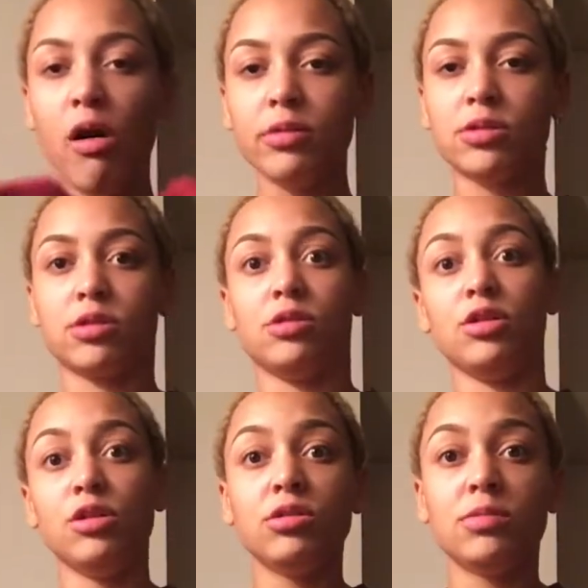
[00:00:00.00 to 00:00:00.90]

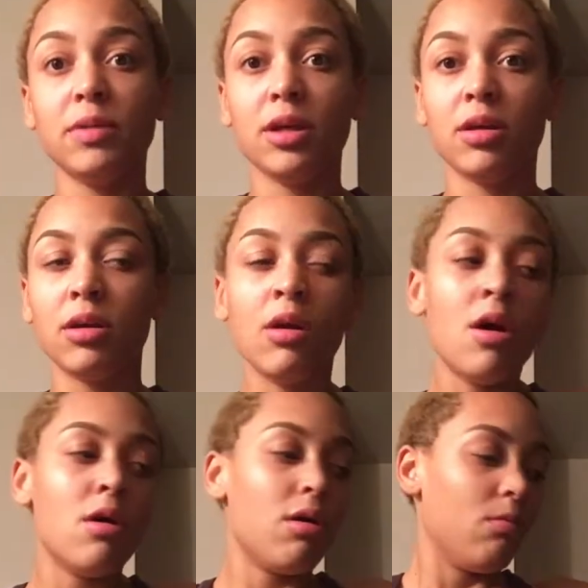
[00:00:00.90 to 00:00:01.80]
Excuse me,
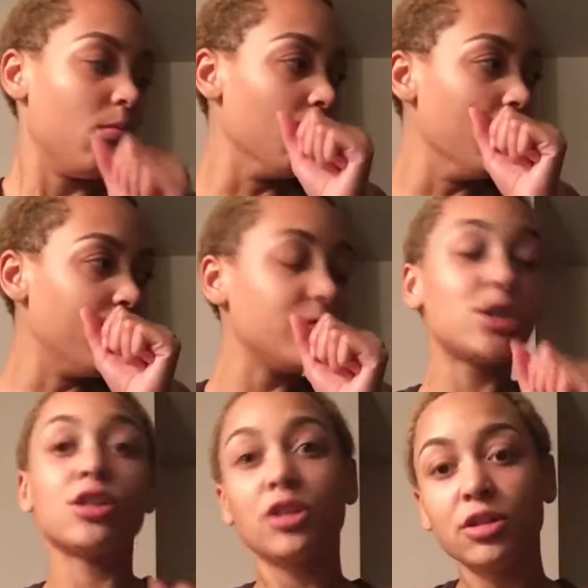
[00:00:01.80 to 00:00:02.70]

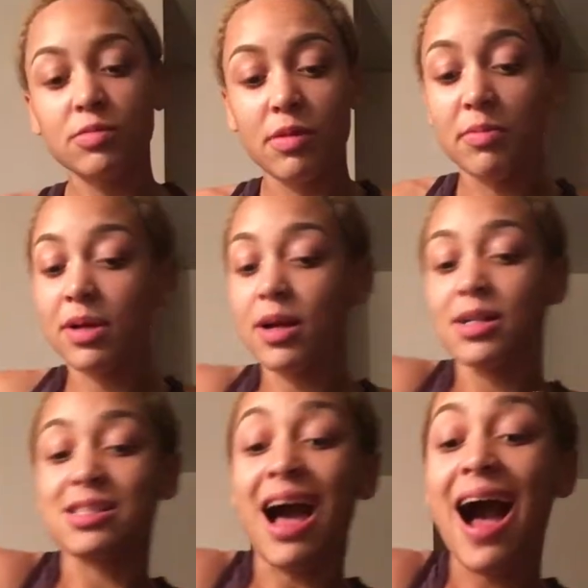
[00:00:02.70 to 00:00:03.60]

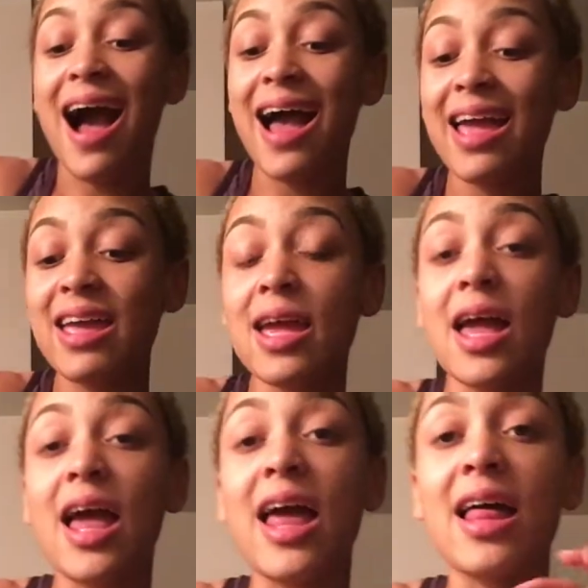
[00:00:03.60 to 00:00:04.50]
because
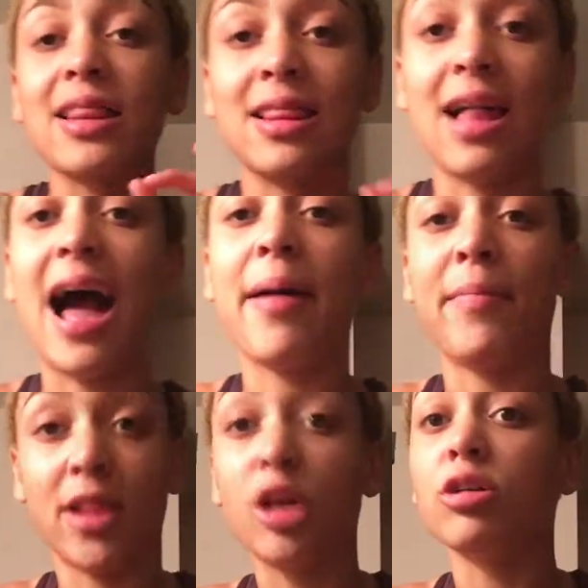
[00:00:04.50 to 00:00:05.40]

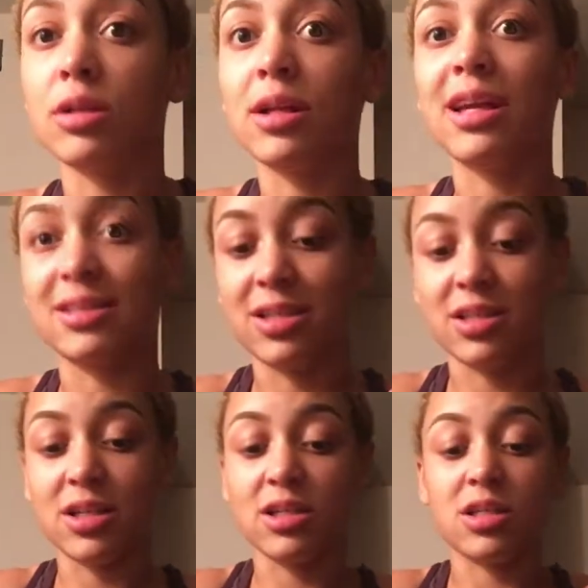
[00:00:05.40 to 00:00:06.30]
I'm literally
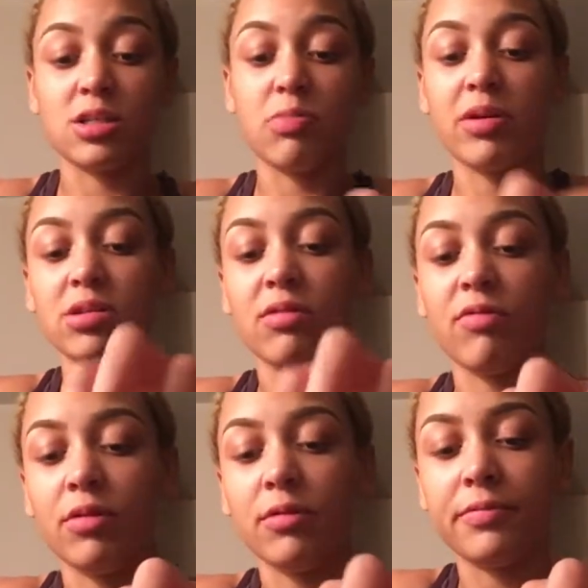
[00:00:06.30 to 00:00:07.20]
addicted to spicy
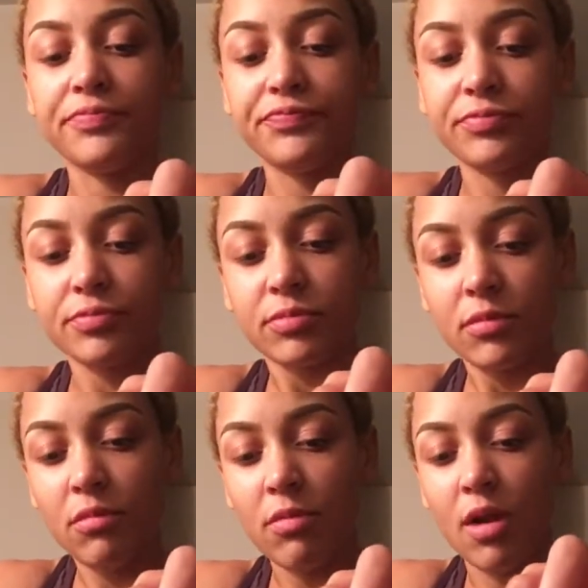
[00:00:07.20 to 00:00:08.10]
food.
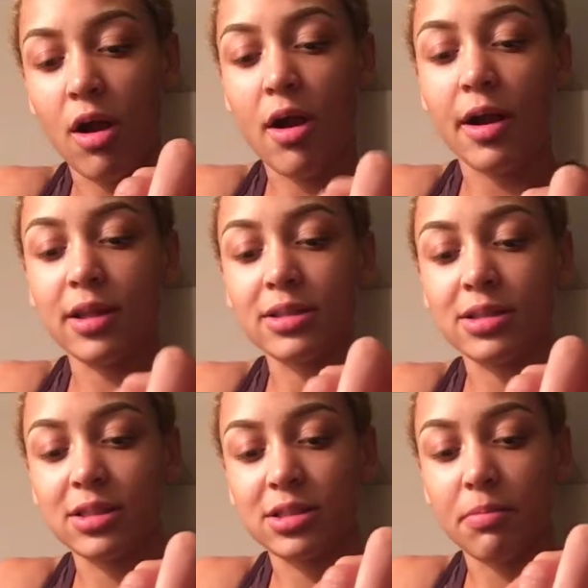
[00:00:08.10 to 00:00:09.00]
All right,
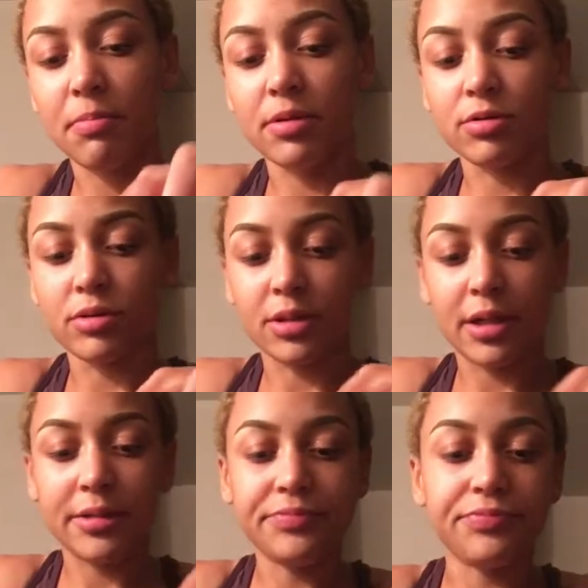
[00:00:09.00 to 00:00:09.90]
let's get some butter on
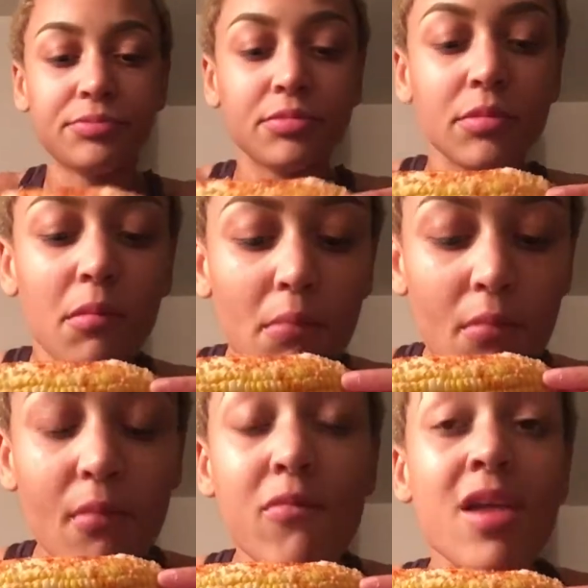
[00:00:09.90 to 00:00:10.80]
that
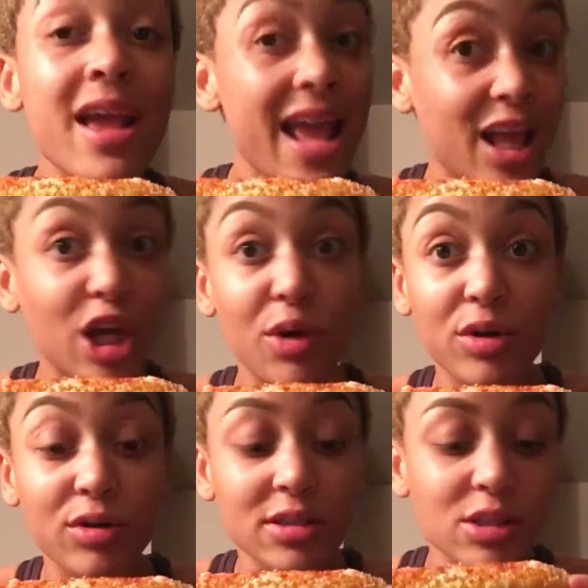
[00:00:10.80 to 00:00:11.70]
and go
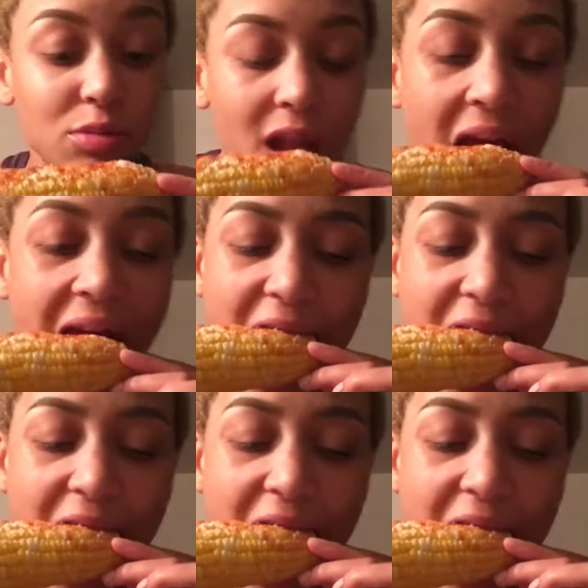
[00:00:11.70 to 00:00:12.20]
in on this one.